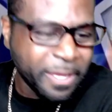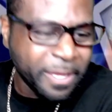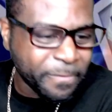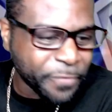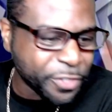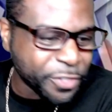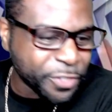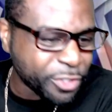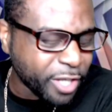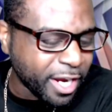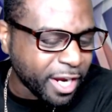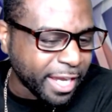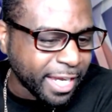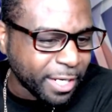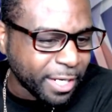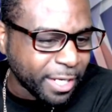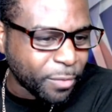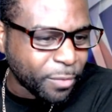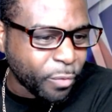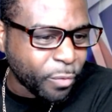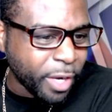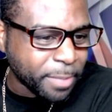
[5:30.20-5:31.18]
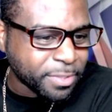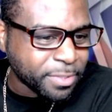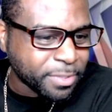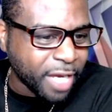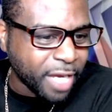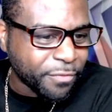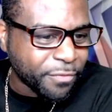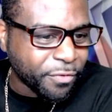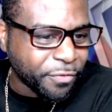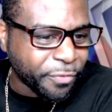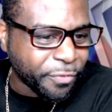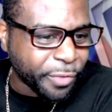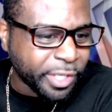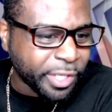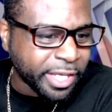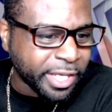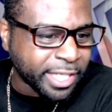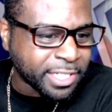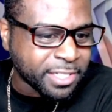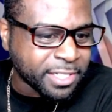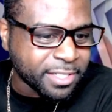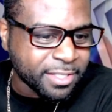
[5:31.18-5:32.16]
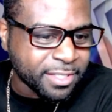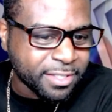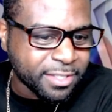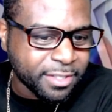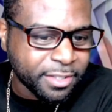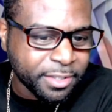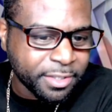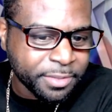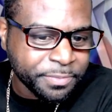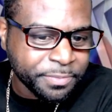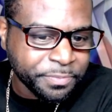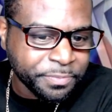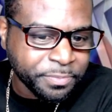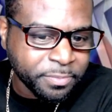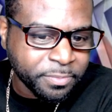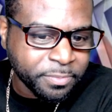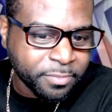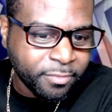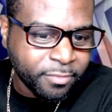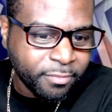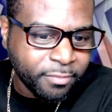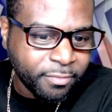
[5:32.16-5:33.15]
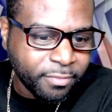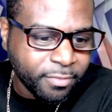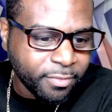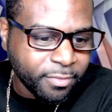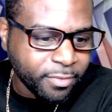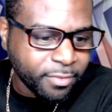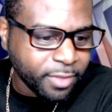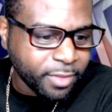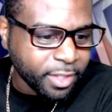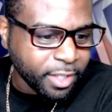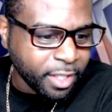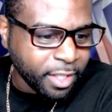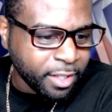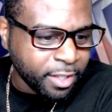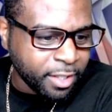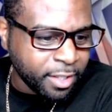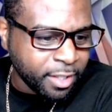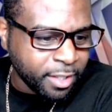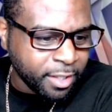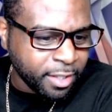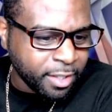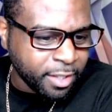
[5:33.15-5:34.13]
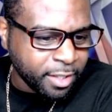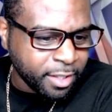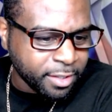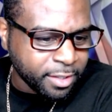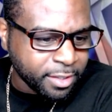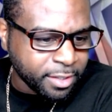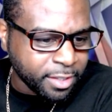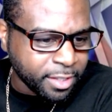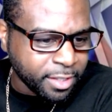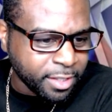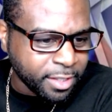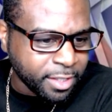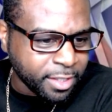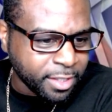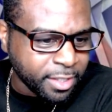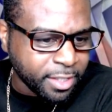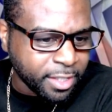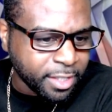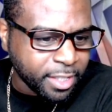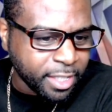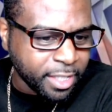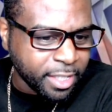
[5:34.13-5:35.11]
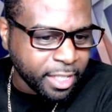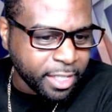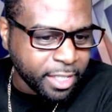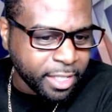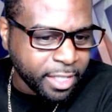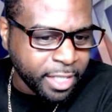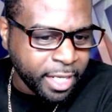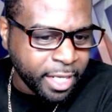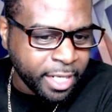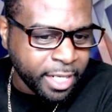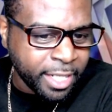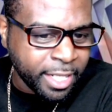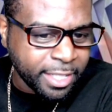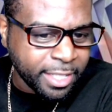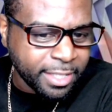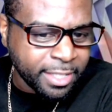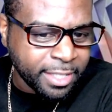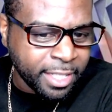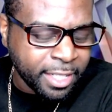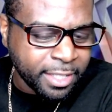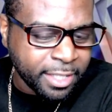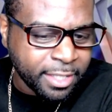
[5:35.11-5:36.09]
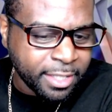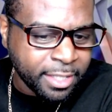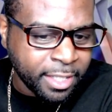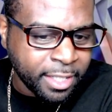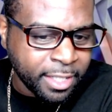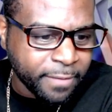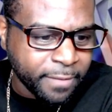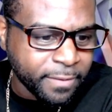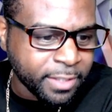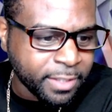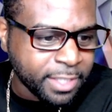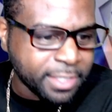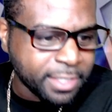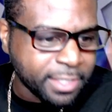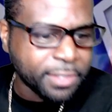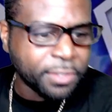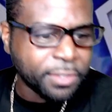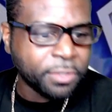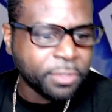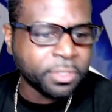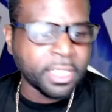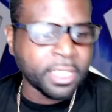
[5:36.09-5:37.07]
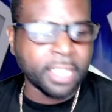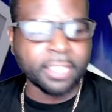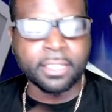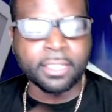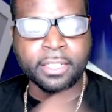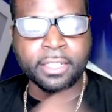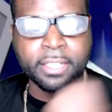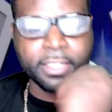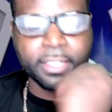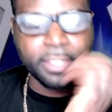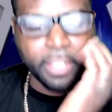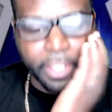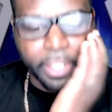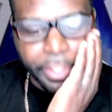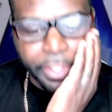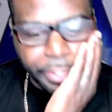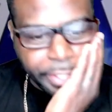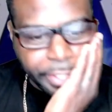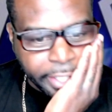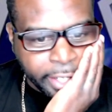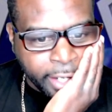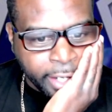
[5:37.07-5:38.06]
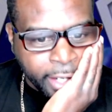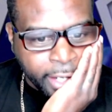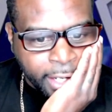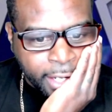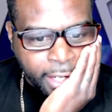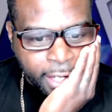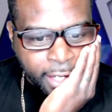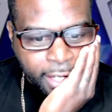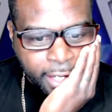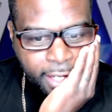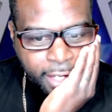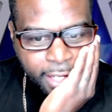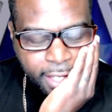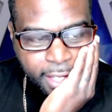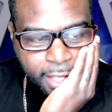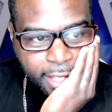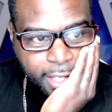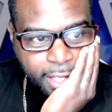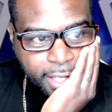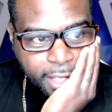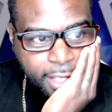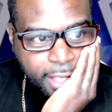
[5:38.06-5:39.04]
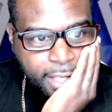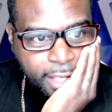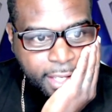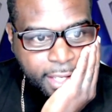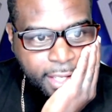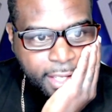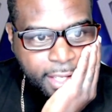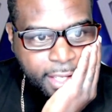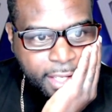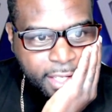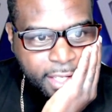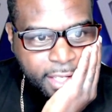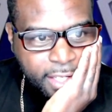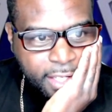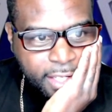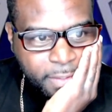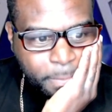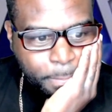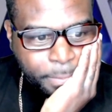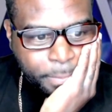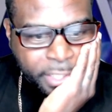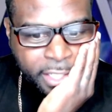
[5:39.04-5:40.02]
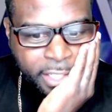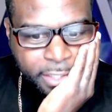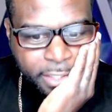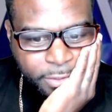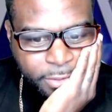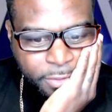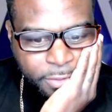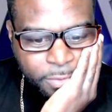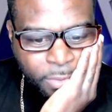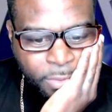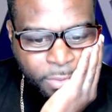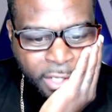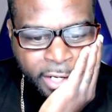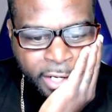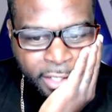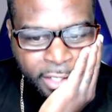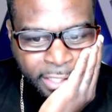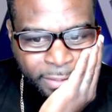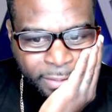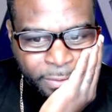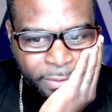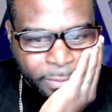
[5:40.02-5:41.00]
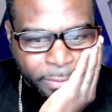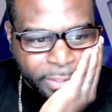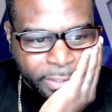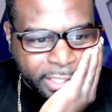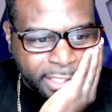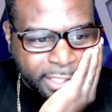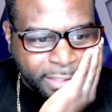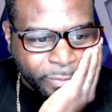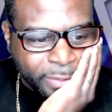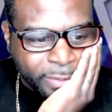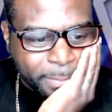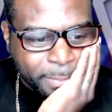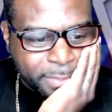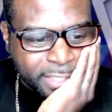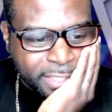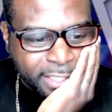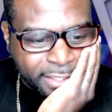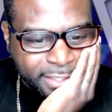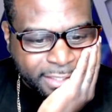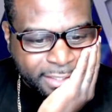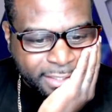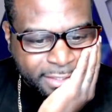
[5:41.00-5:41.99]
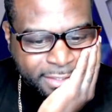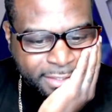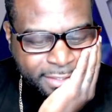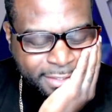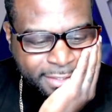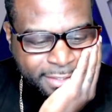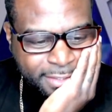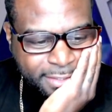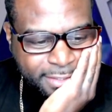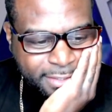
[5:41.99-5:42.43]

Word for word: Is there a website for free agents? Uh, da, da, da, Let's see who's out there. Uh, Panthers Wire. I don't know what kind of website this is.